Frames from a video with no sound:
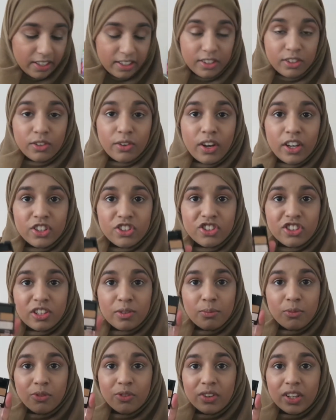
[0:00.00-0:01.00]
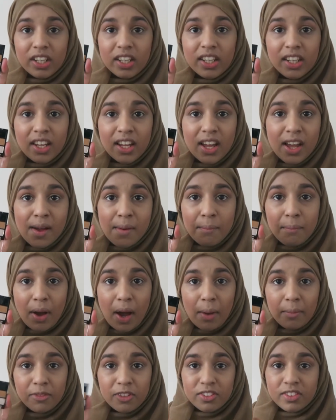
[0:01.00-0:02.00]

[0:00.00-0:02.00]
It's quite shimmery, but I'm